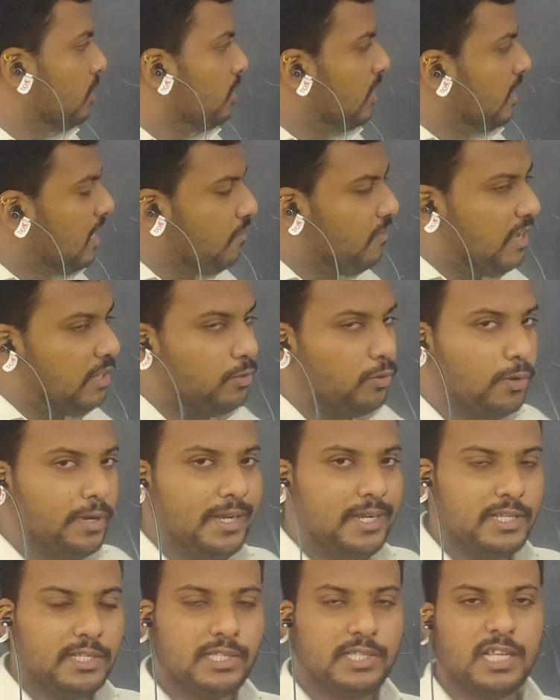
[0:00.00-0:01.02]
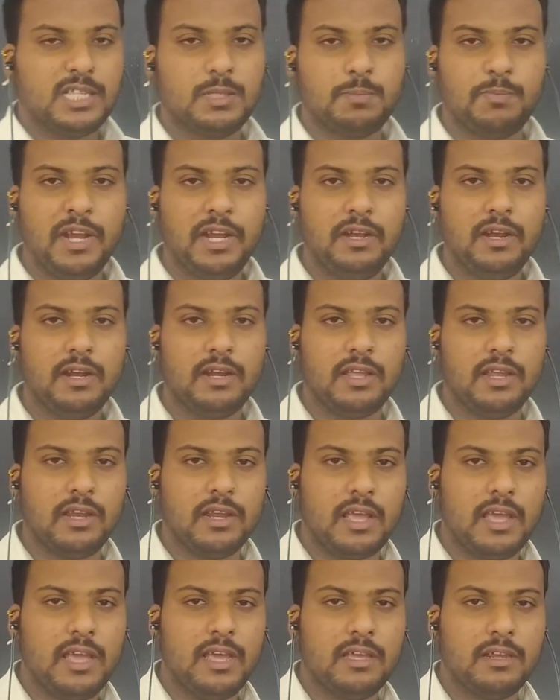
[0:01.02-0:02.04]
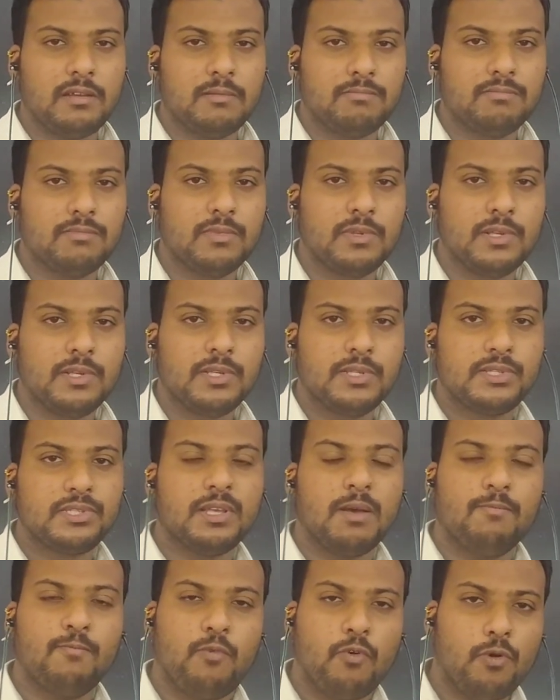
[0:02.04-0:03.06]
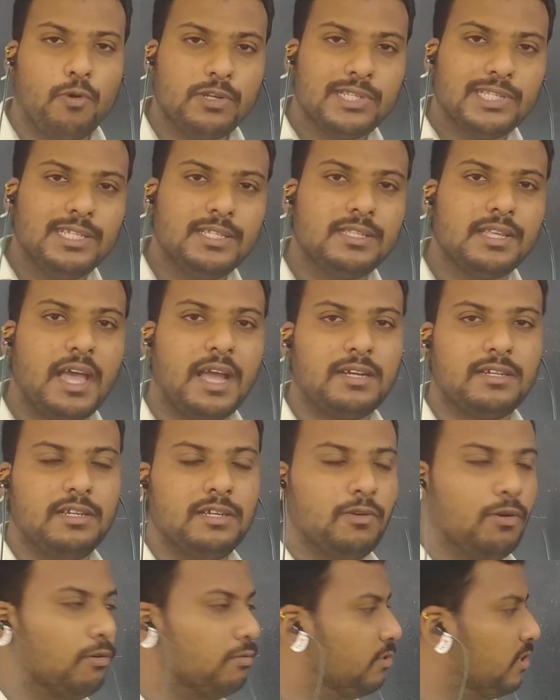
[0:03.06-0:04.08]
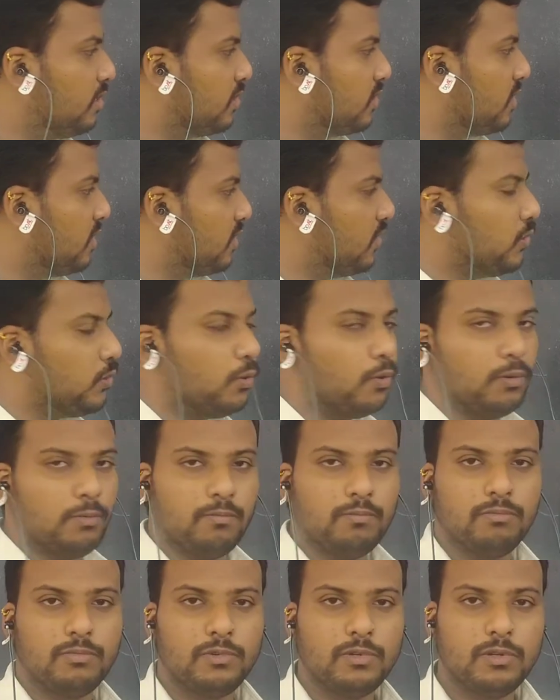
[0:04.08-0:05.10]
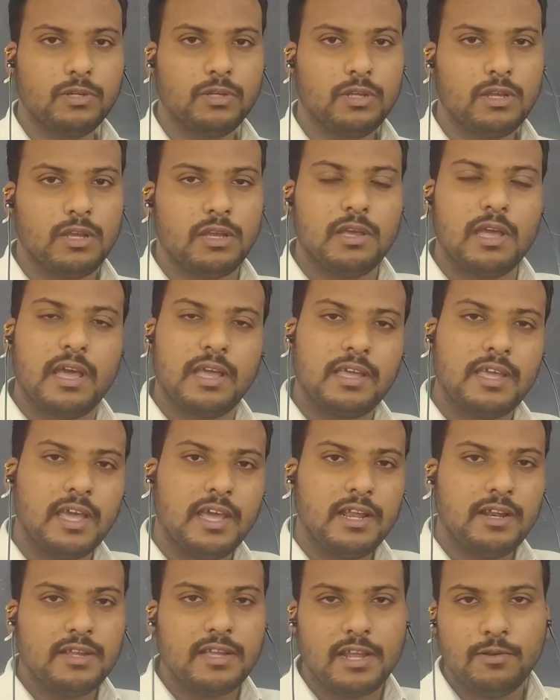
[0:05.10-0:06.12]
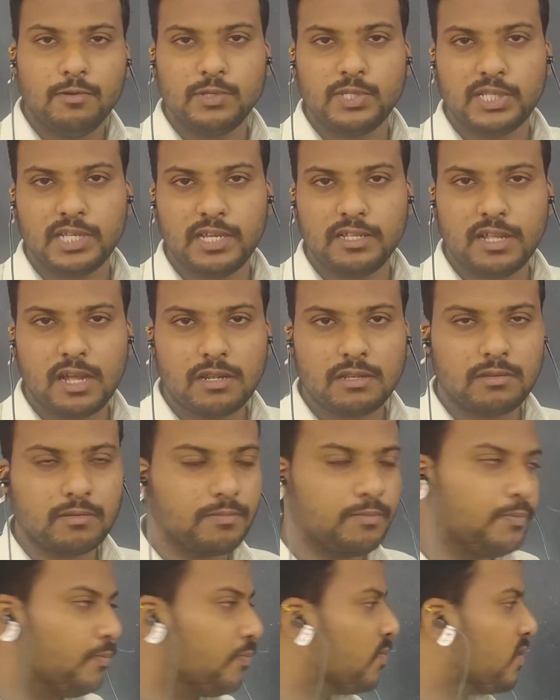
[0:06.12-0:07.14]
Even though it is suspended in air, some force is acting on this stone. Again, can you say that?